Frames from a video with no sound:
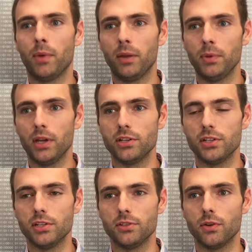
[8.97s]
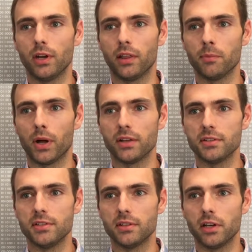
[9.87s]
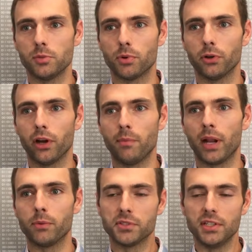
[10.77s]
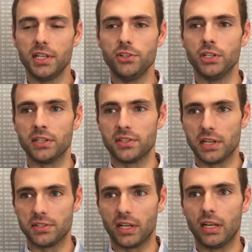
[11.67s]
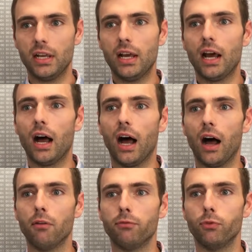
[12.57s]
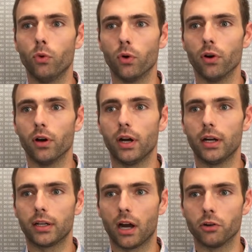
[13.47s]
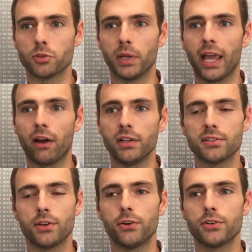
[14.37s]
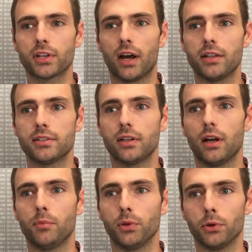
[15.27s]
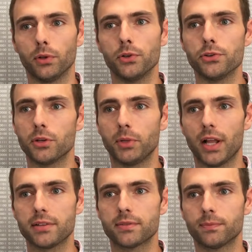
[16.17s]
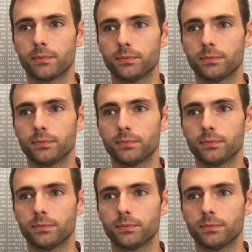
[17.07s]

I am a PhD student in the Policy Studies program, and I was the teaching assistant uh, for uh, Congressman Gowdy and Senator Scott's uh, political leadership class.